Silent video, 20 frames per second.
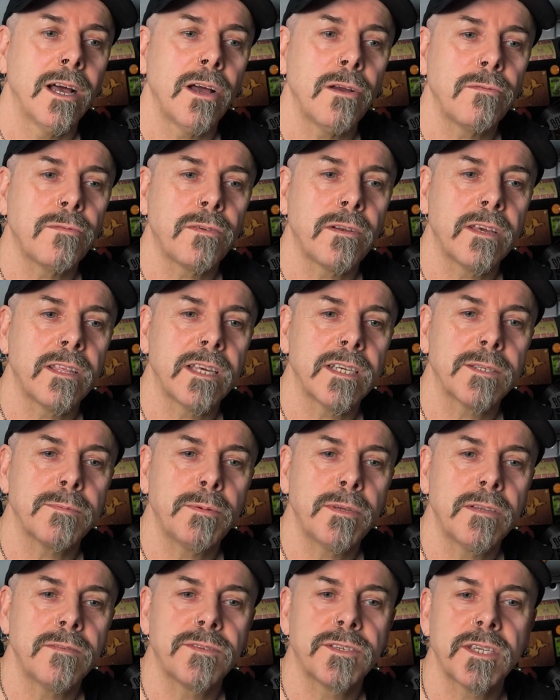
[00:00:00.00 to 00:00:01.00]
Hopefully that's
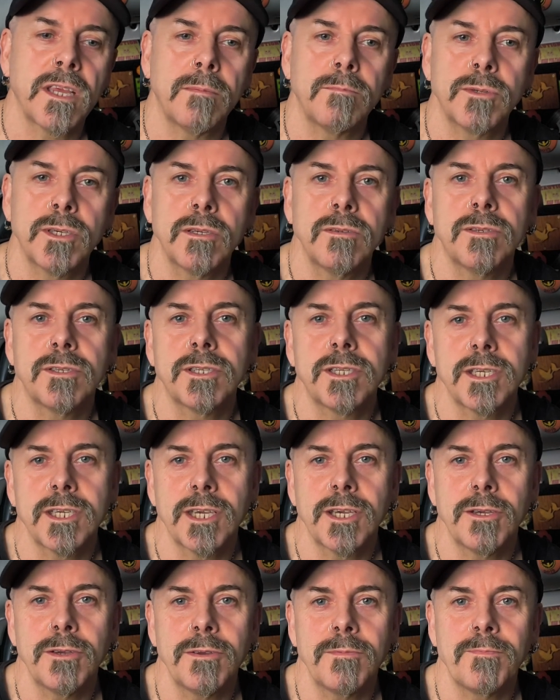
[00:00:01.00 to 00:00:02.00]
been of some use to
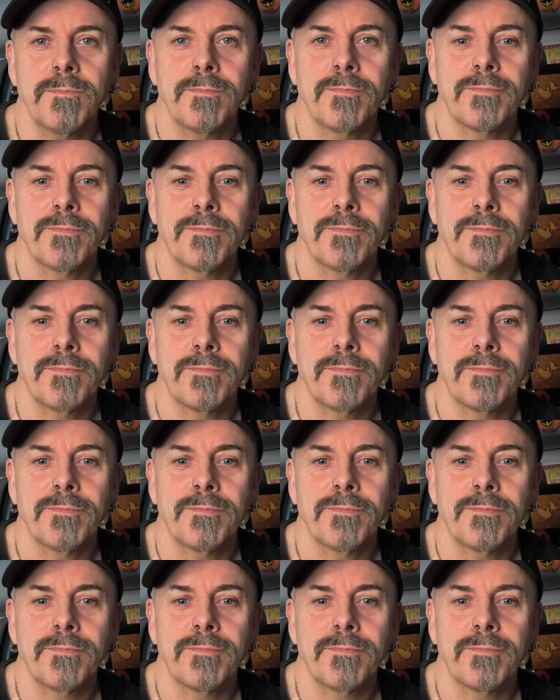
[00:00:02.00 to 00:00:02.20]
you.